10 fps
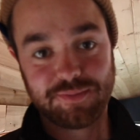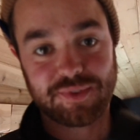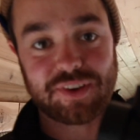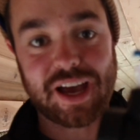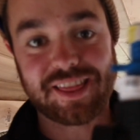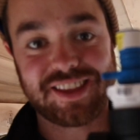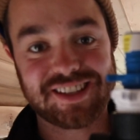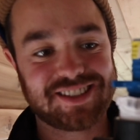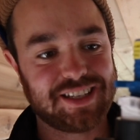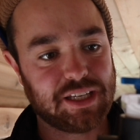I've got
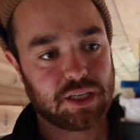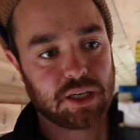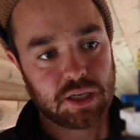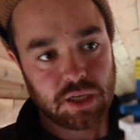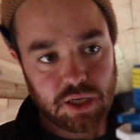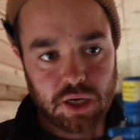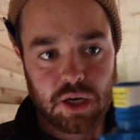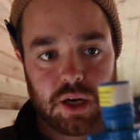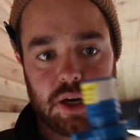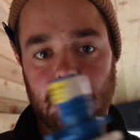this T.
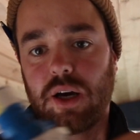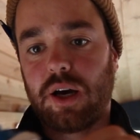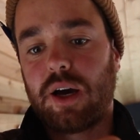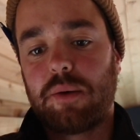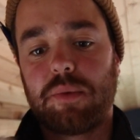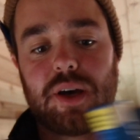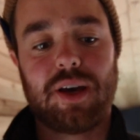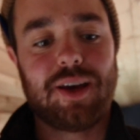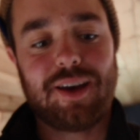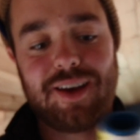
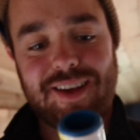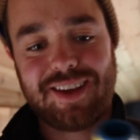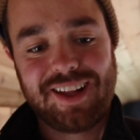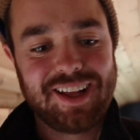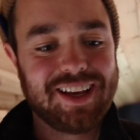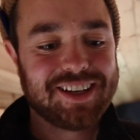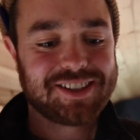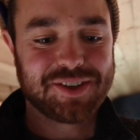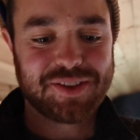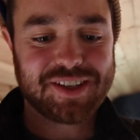
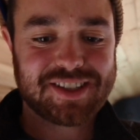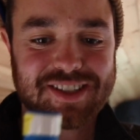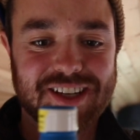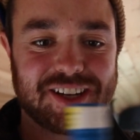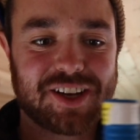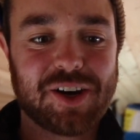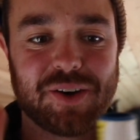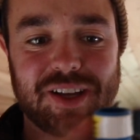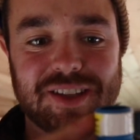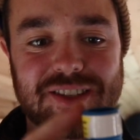So this is gonna
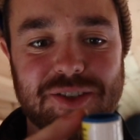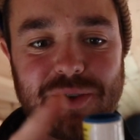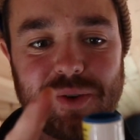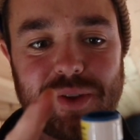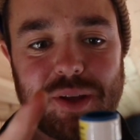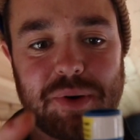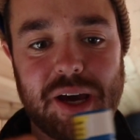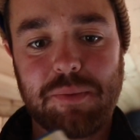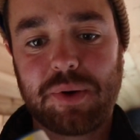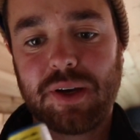go into the
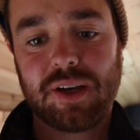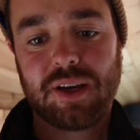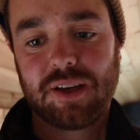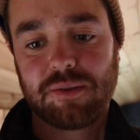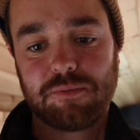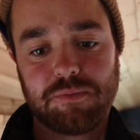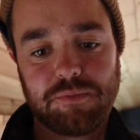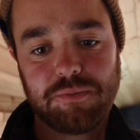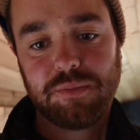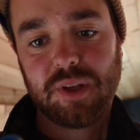pipe.
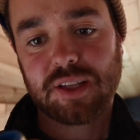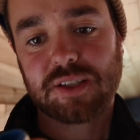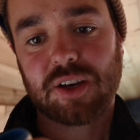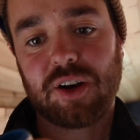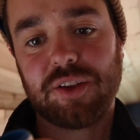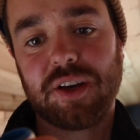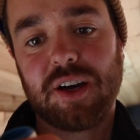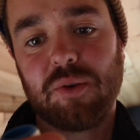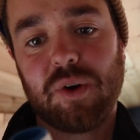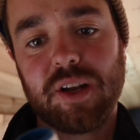It's called
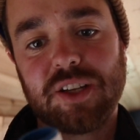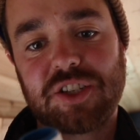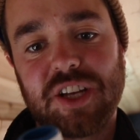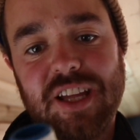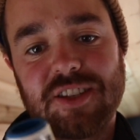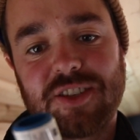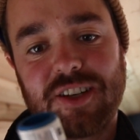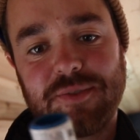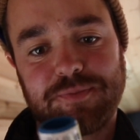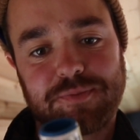a 1-inch
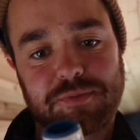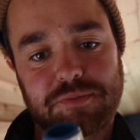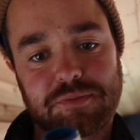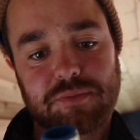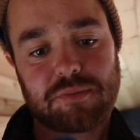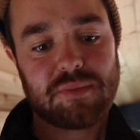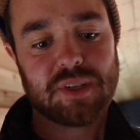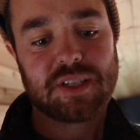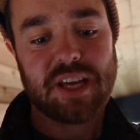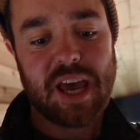insert
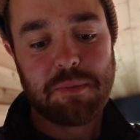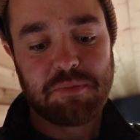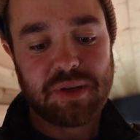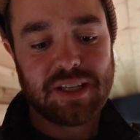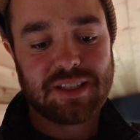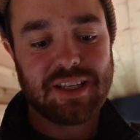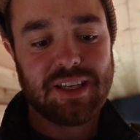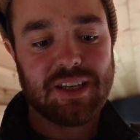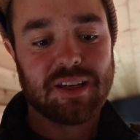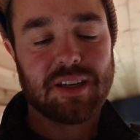to
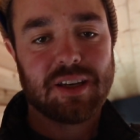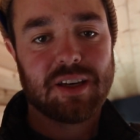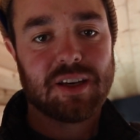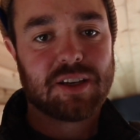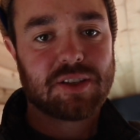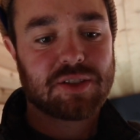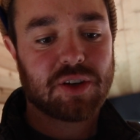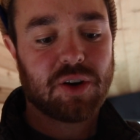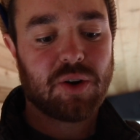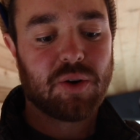MPT.
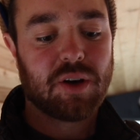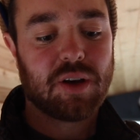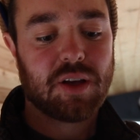So